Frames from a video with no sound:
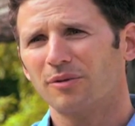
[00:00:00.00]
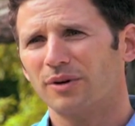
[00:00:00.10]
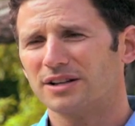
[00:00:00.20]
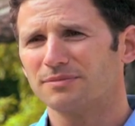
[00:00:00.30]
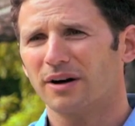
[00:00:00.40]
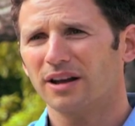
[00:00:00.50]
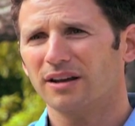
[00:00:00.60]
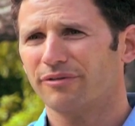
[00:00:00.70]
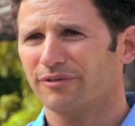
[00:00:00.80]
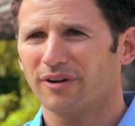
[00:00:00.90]
raise
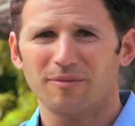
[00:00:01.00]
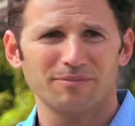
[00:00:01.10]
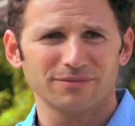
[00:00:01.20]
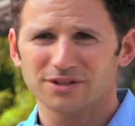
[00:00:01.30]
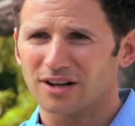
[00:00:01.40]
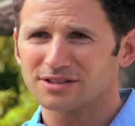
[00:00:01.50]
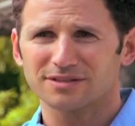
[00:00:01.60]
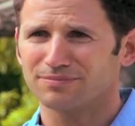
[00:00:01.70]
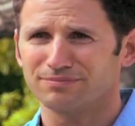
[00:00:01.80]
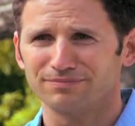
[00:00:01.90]
money from just
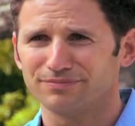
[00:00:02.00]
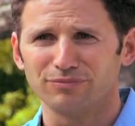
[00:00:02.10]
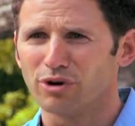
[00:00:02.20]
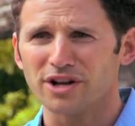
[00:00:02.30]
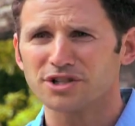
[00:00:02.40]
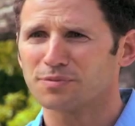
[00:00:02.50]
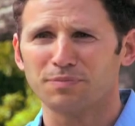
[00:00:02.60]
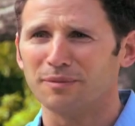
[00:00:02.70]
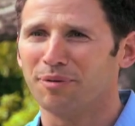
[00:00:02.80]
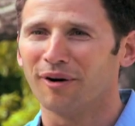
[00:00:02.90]
rich
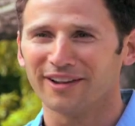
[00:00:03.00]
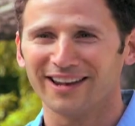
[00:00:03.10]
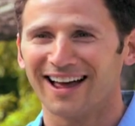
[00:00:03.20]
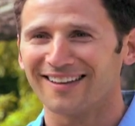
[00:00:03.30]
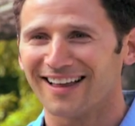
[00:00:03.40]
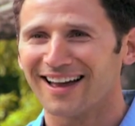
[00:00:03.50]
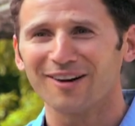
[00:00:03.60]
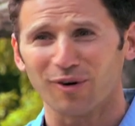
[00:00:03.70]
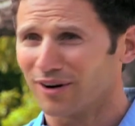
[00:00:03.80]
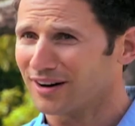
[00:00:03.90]
people in LA
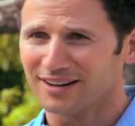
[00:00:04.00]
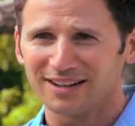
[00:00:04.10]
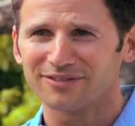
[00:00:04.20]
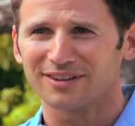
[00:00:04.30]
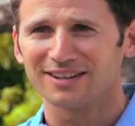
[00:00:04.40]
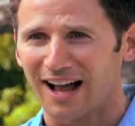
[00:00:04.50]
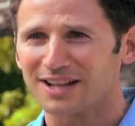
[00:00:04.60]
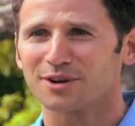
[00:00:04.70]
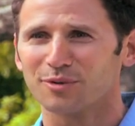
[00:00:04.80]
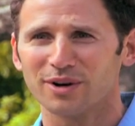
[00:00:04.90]
or even
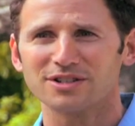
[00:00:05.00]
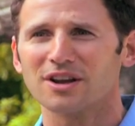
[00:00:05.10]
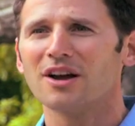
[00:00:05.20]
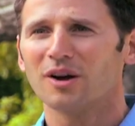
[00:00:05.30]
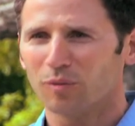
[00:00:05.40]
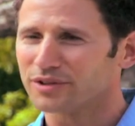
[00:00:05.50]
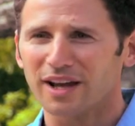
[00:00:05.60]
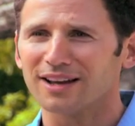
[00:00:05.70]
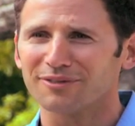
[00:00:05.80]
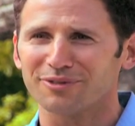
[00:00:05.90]
not so rich. We'll
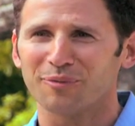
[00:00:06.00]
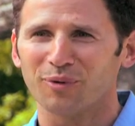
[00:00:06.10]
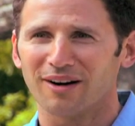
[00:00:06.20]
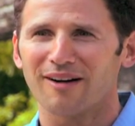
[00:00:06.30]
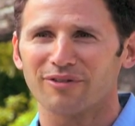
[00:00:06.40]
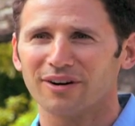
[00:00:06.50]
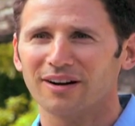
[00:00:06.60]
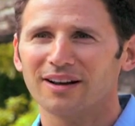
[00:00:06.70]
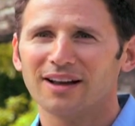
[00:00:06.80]
take it from wherever.